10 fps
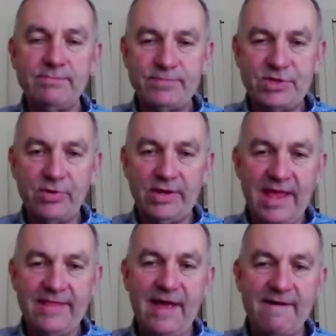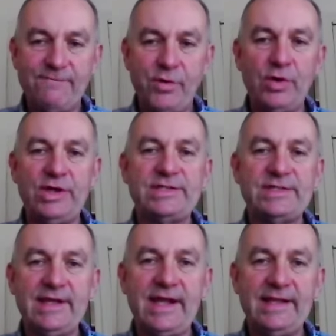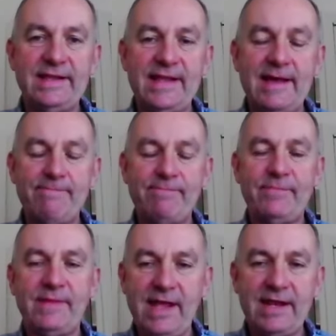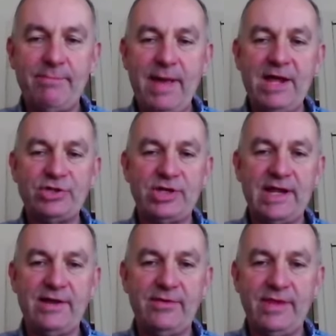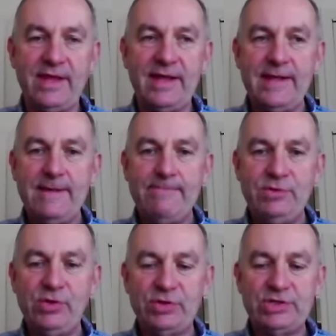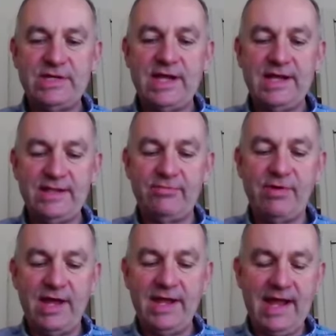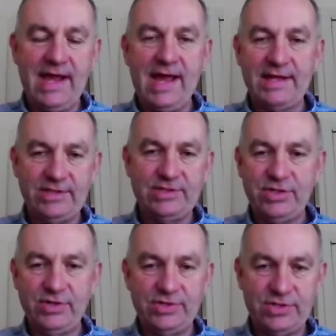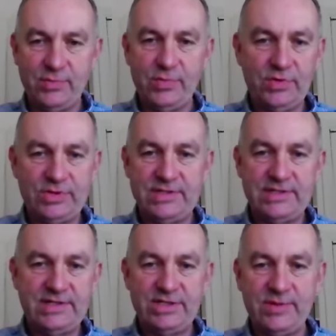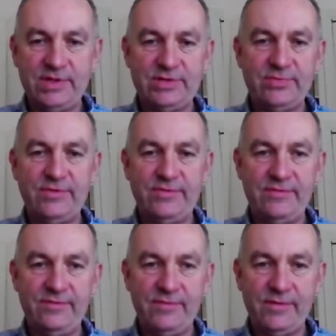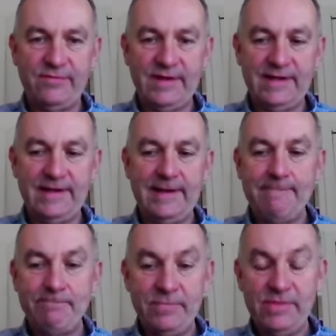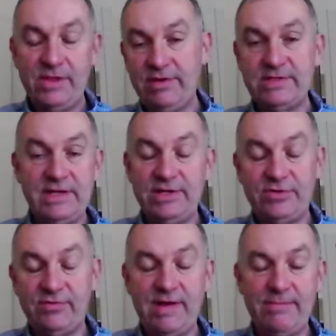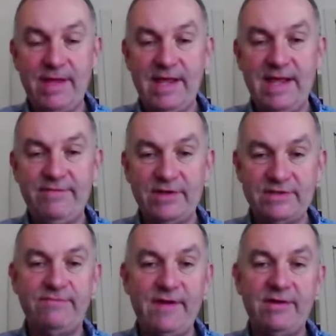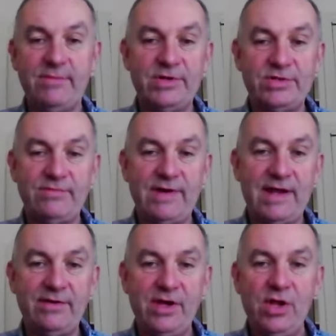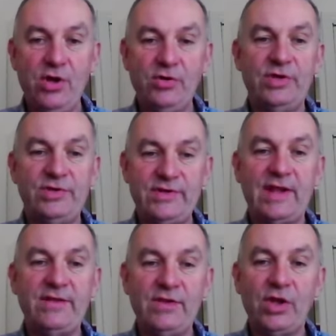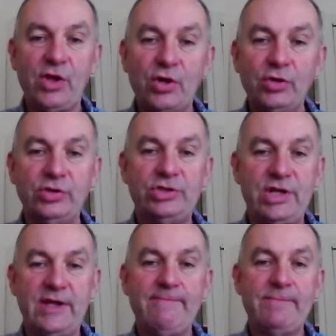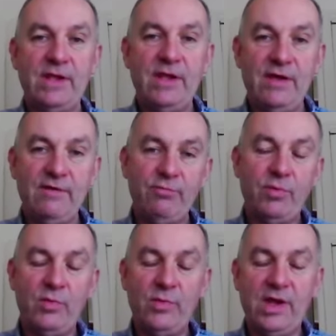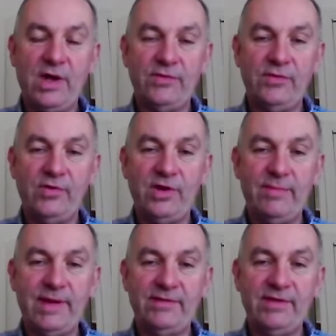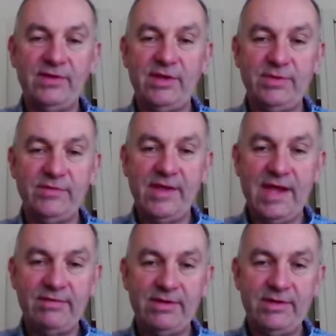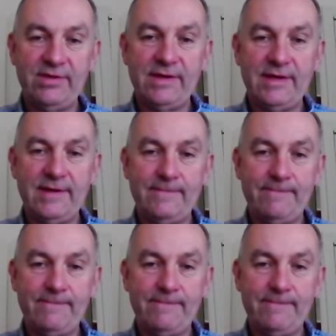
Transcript: So getting that voice and getting that kind of passion out there does take the right attitude towards the situation we're feeling. There is an issue around behaviours and very much around understanding the culture of what we are talking about in terms of care in the UK.